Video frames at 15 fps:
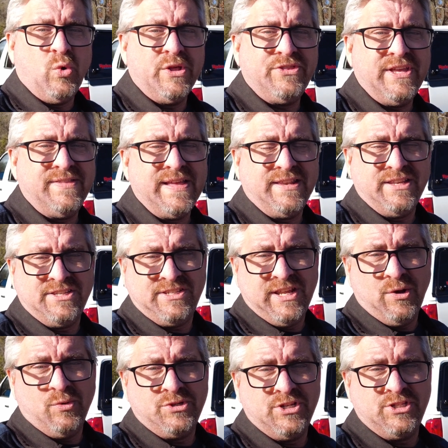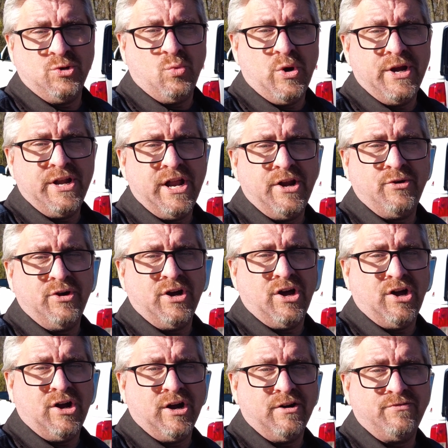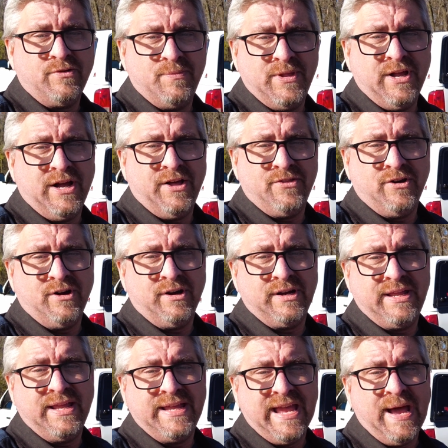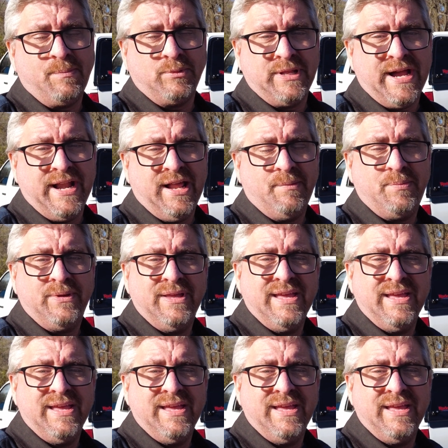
one thing that distinguishes the 100R from the other cap lineup